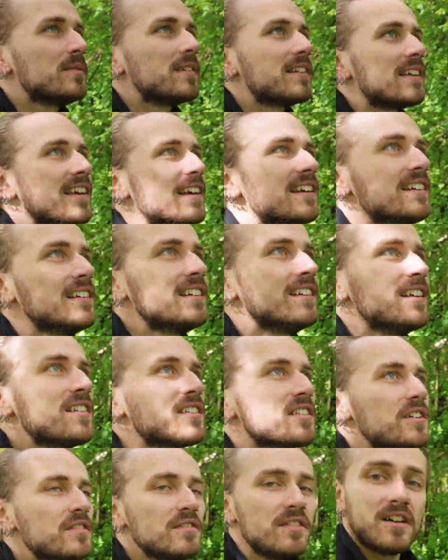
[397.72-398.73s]
But yeah,
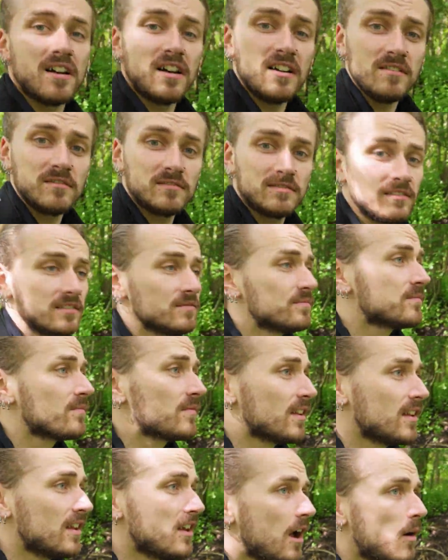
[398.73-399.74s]
so far,
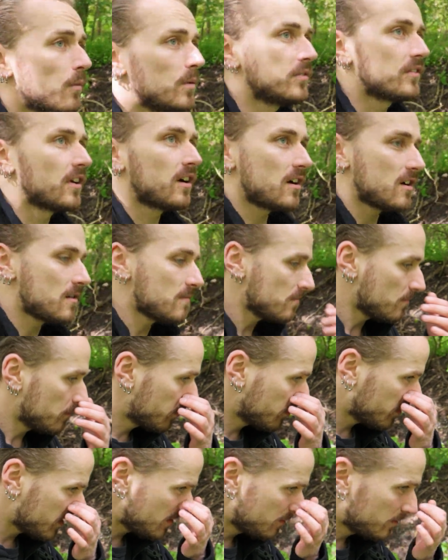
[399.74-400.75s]
we've got
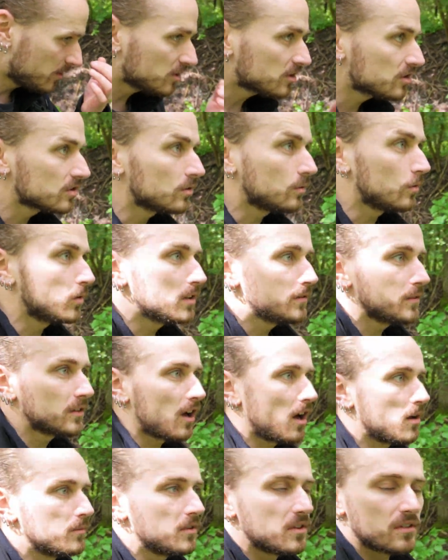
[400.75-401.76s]
pretty much all of
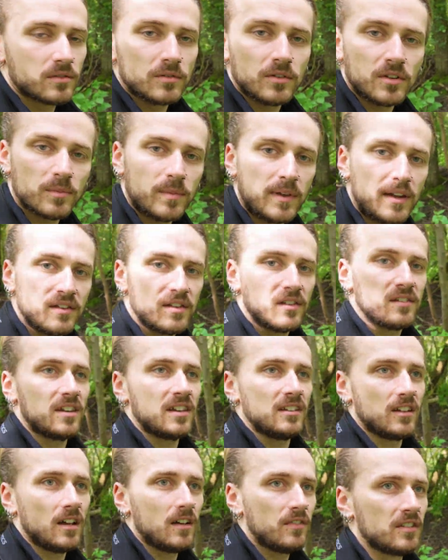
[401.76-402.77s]
the common sort of species
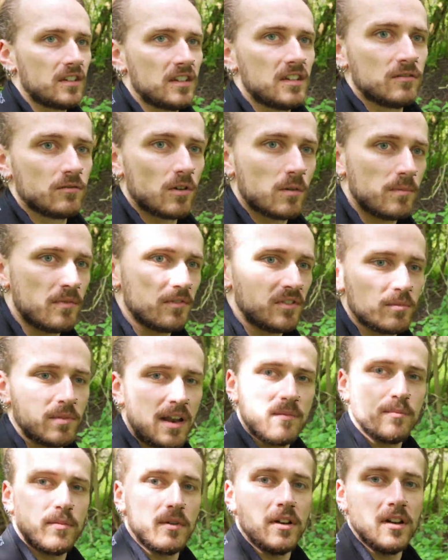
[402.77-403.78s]
ticked off, you know, your robins,
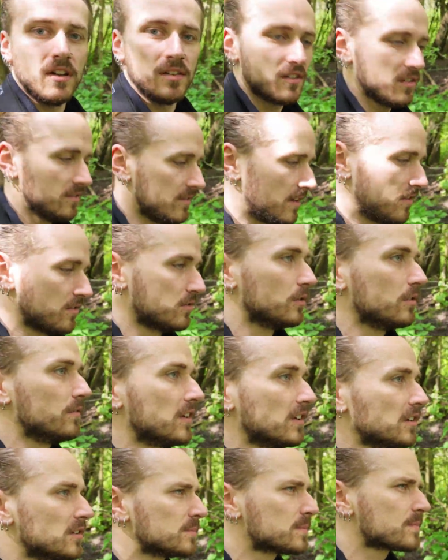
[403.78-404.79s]
your blackbirds, that sort
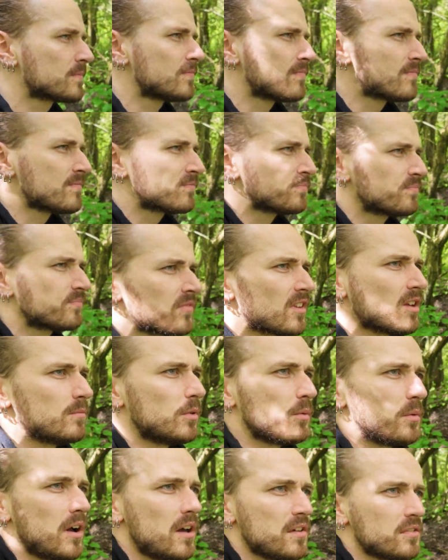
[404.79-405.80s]
of thing.
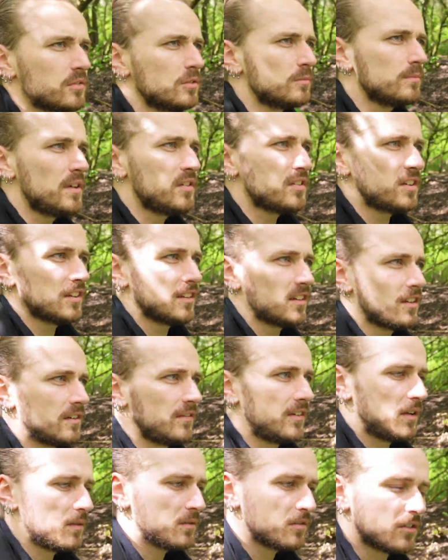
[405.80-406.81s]
But we are still missing,
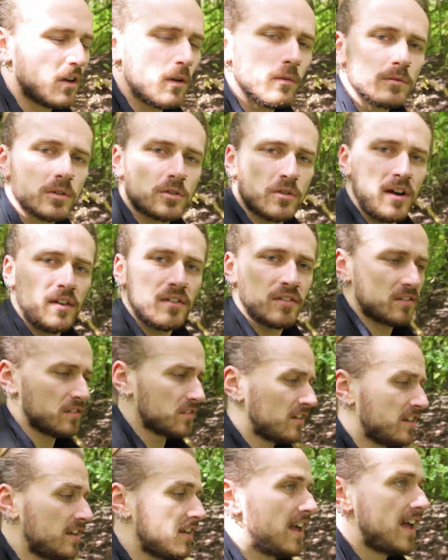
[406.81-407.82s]
I think it was
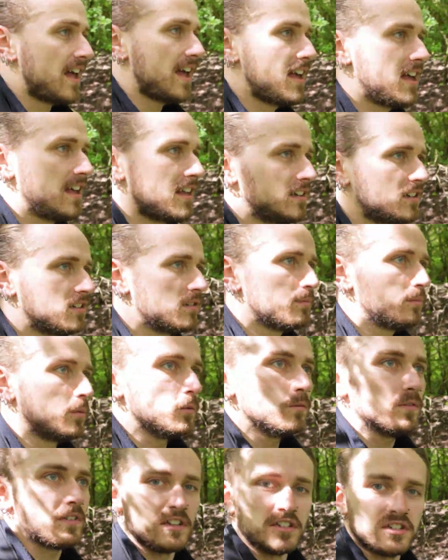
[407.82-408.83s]
goldcrests and
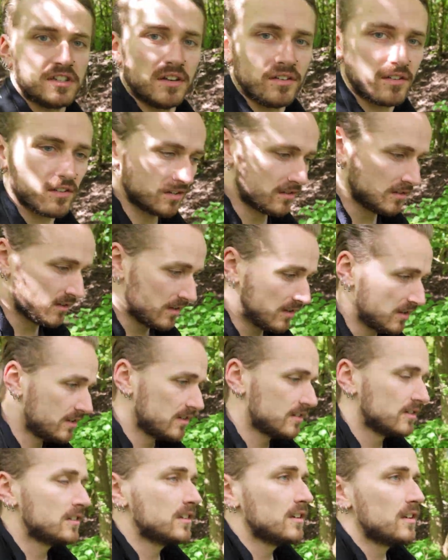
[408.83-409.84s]
bullfinches.
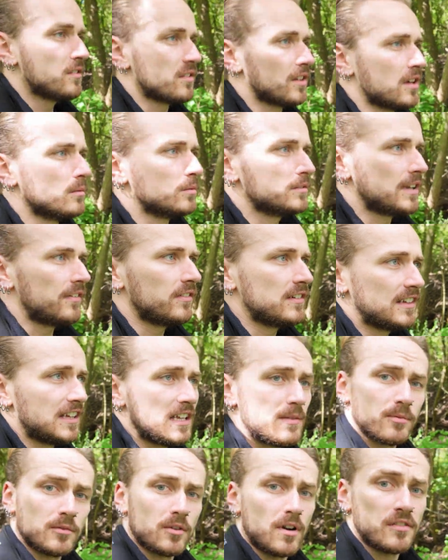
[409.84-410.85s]
So we'll
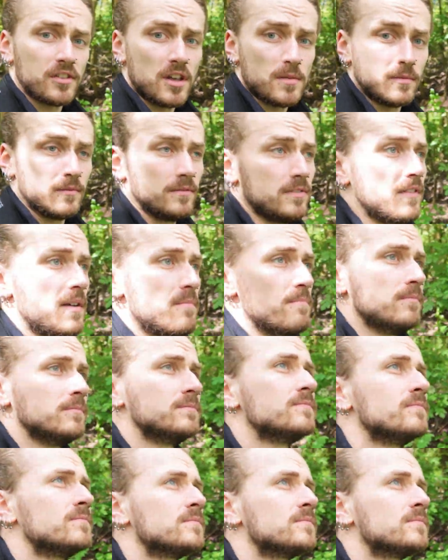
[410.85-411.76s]
definitely keep our eyes open for them.